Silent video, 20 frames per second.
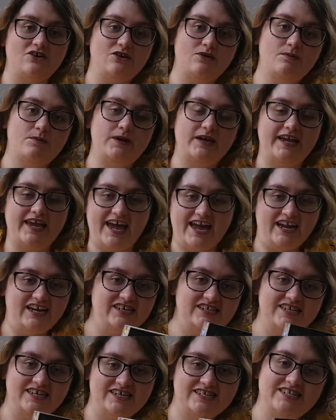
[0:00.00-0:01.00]
up and getting
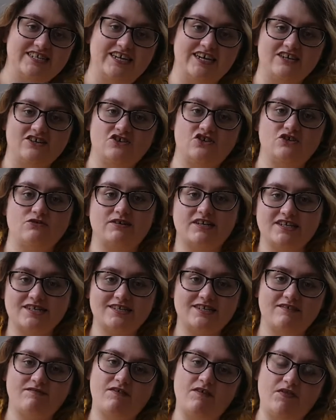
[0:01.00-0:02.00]
dirty and doing
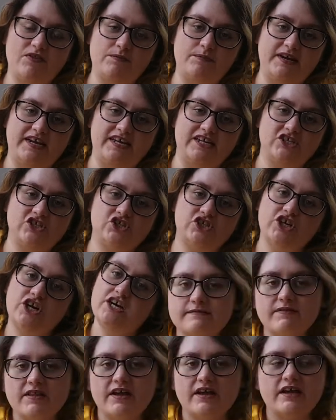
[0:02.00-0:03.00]
stuff on the beach.
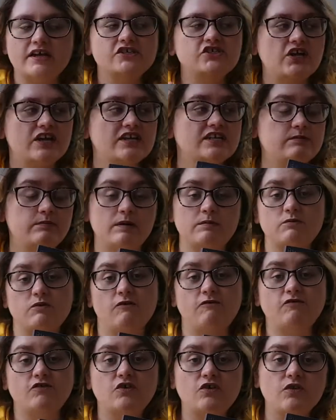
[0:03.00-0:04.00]
Shen is a bit more
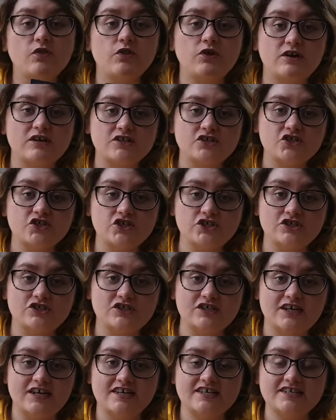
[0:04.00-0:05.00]
thoughtful and
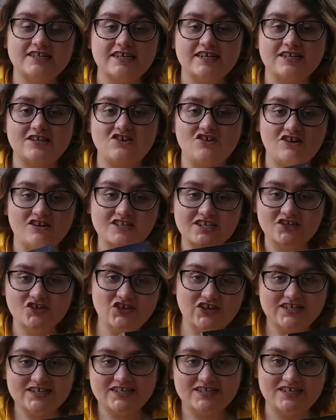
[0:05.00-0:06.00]
studious. He's not as
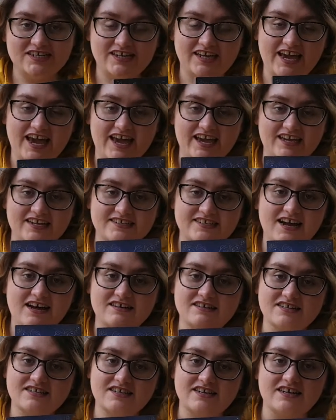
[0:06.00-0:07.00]
interested in getting his
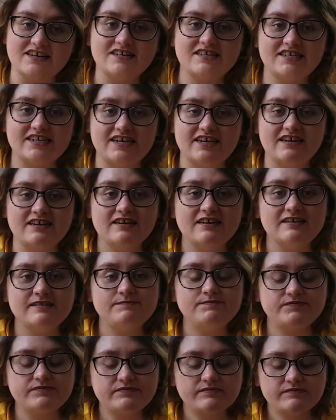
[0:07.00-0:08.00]
hands dirty.
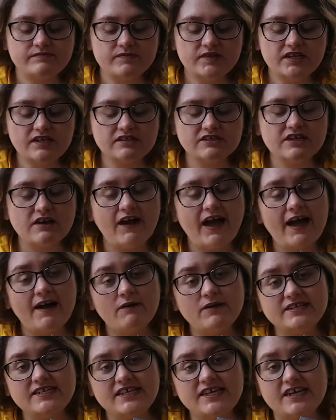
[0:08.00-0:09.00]
So how
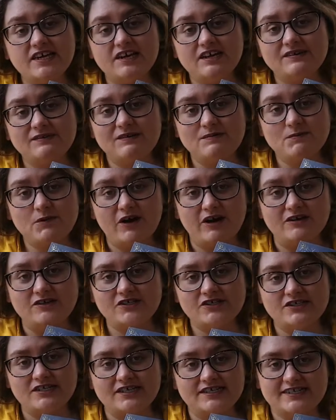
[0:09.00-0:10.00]
is he going to
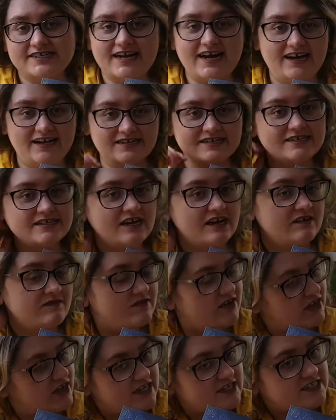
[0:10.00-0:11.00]
approach this task of
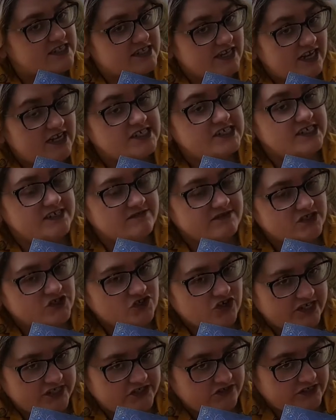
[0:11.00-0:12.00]
searching for
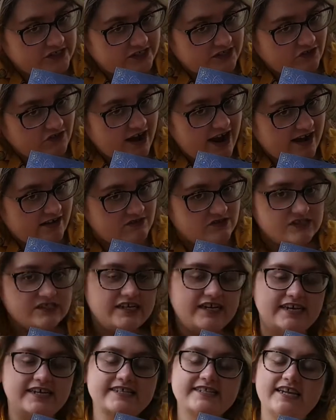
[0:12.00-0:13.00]
treasure in the ground?
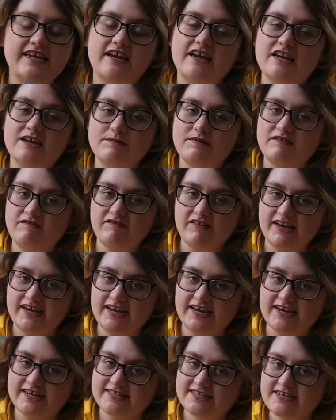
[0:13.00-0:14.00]
Is he going to be
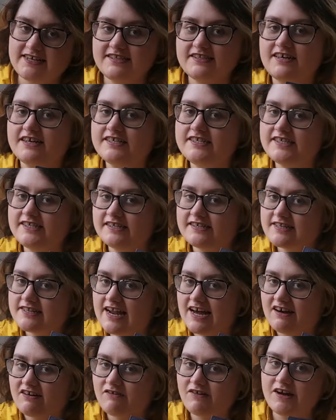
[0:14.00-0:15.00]
feeling as excited as
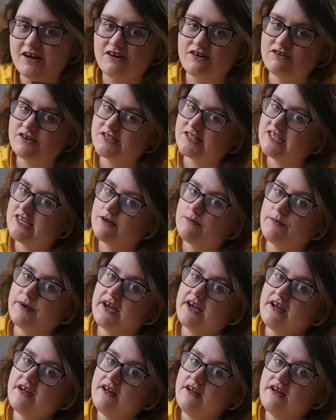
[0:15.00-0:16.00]
Lowry, or is he a
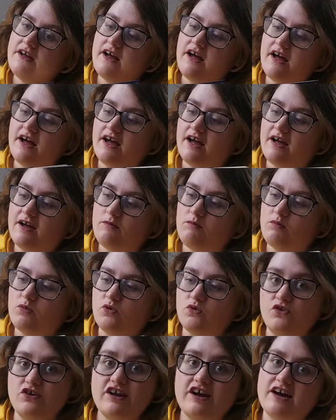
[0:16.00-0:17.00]
bit
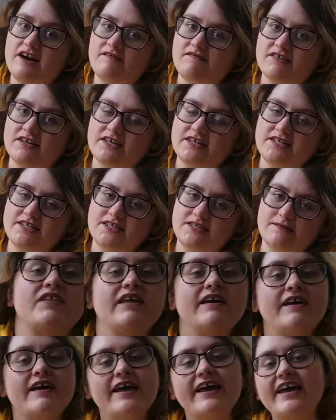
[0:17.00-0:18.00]
more nervous?
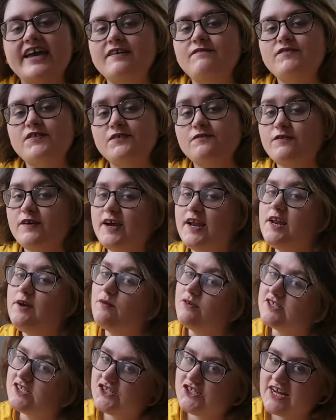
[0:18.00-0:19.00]
If you really
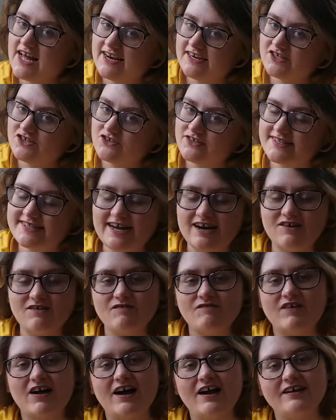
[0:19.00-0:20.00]
want to challenge yourself,
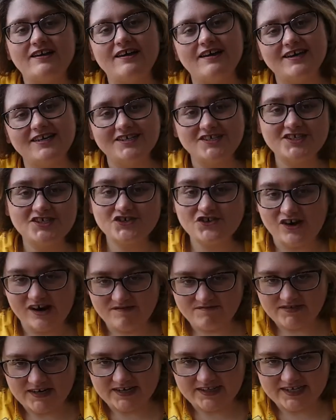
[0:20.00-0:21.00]
I'd like you to try
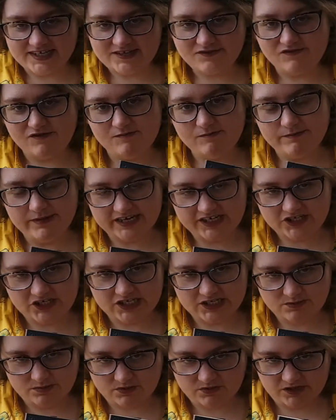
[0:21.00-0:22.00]
and write this from
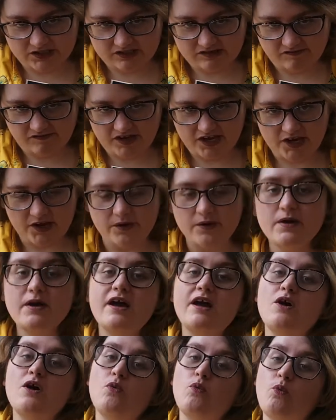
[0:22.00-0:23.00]
Mitch's point of view.
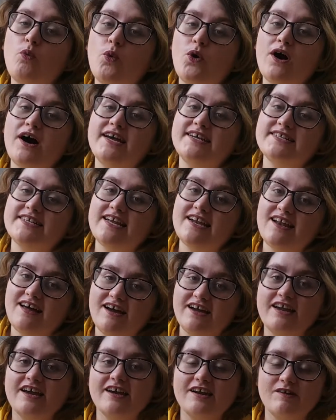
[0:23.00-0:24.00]
What is it
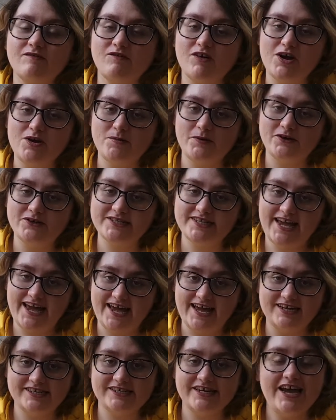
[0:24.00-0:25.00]
like in a robot's
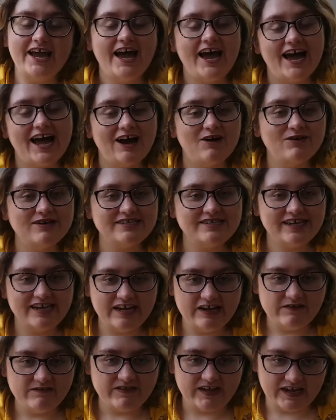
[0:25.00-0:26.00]
head? How is
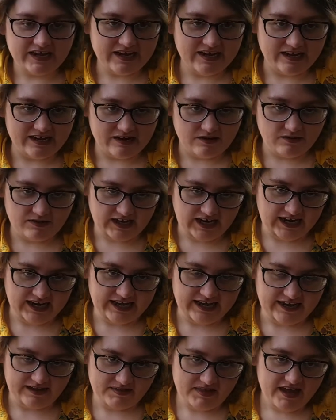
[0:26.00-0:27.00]
he thinking and
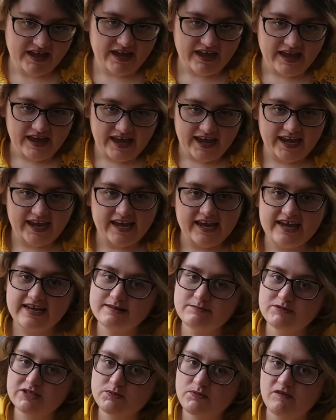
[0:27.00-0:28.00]
feeling?
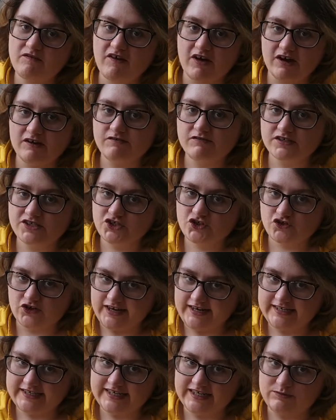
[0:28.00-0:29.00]
It must be very
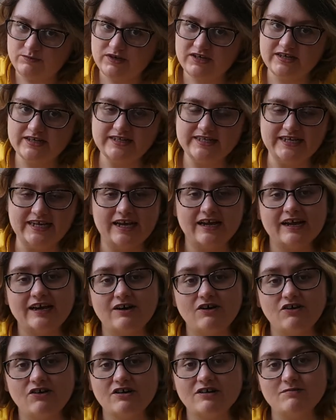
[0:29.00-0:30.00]
frustrated because he
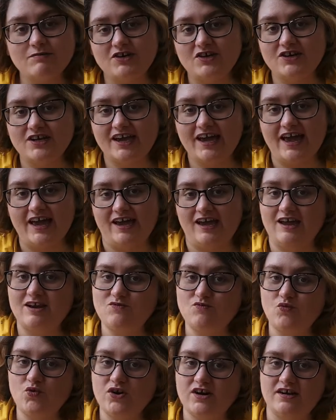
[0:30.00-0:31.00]
cannot communicate
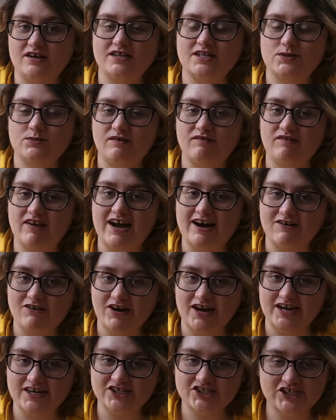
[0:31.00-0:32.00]
in words with
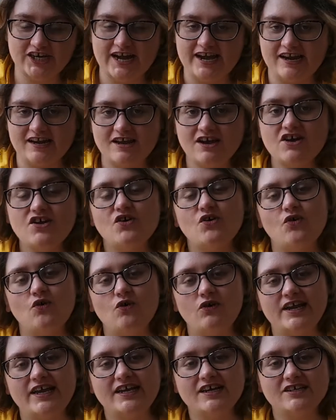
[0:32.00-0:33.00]
Lowry and Shen.
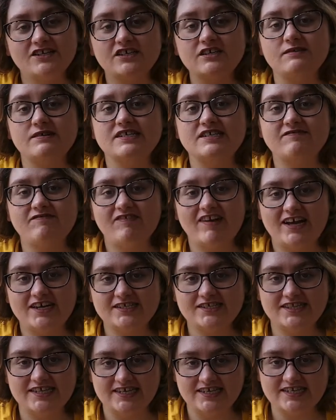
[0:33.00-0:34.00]
All he can do is flash
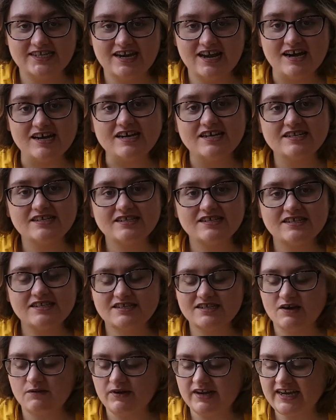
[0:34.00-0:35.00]
these lights.
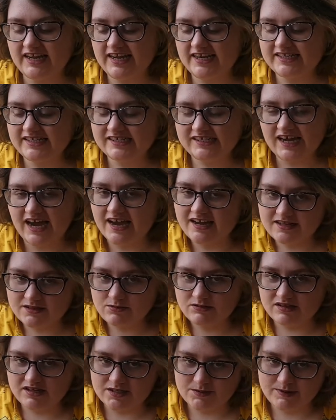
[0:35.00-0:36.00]
So when he detects
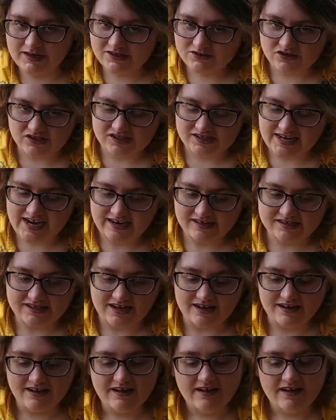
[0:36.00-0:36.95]
with his metal detector